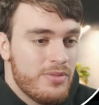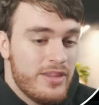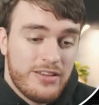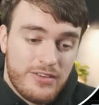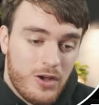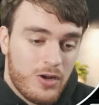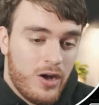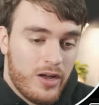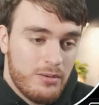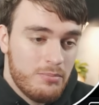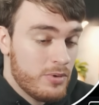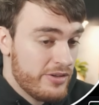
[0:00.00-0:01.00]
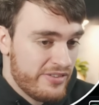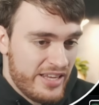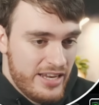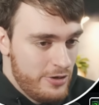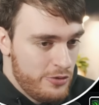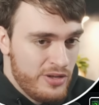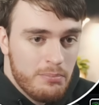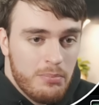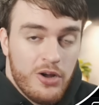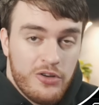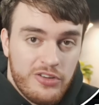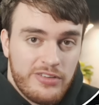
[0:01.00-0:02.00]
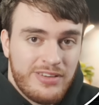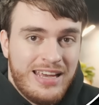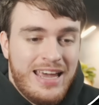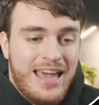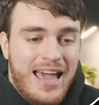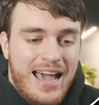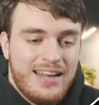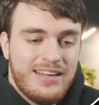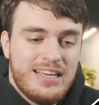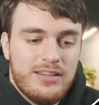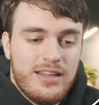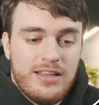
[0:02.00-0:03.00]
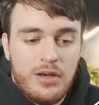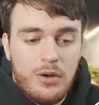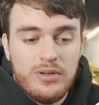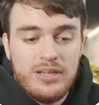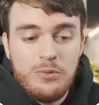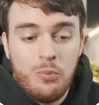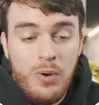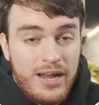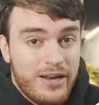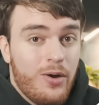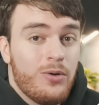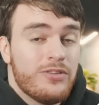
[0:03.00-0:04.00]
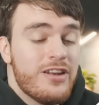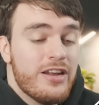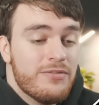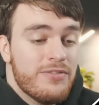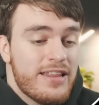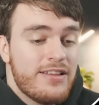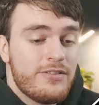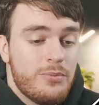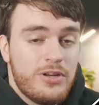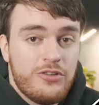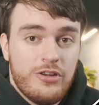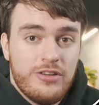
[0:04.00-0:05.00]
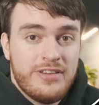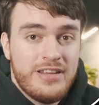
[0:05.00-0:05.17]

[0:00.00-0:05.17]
This Arcana, once again, you can purchase, and there's only one alternate for this, which is